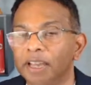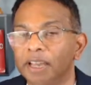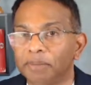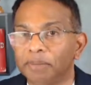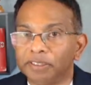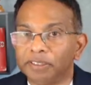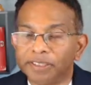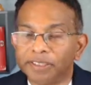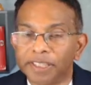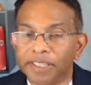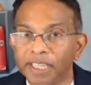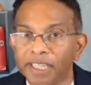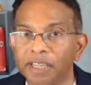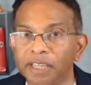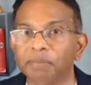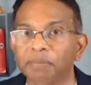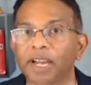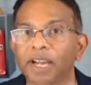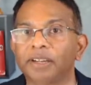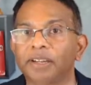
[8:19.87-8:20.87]
But if you think
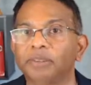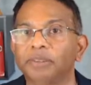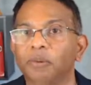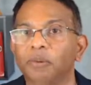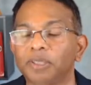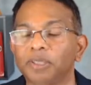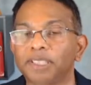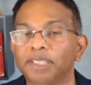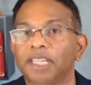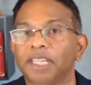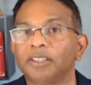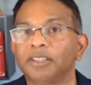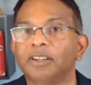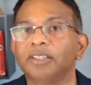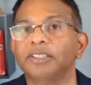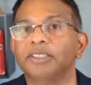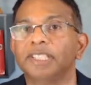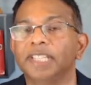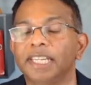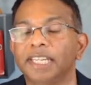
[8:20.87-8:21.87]
about what
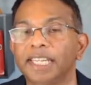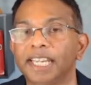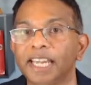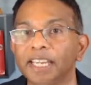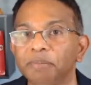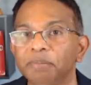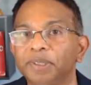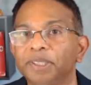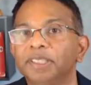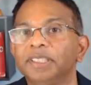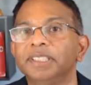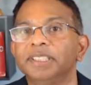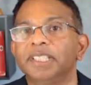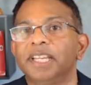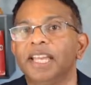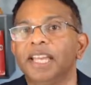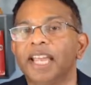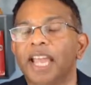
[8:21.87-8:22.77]
technology enables